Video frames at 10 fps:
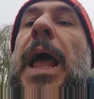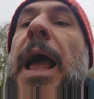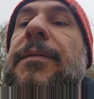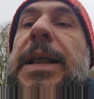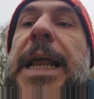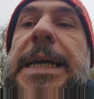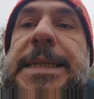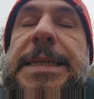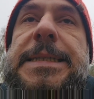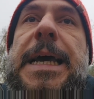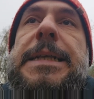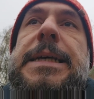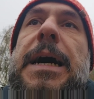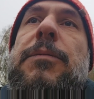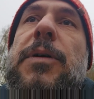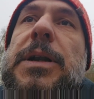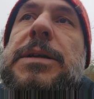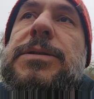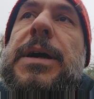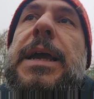And then, as I said, I want to
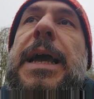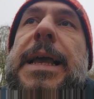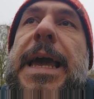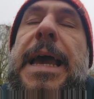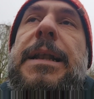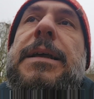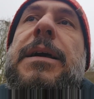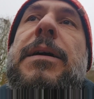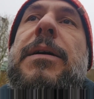try again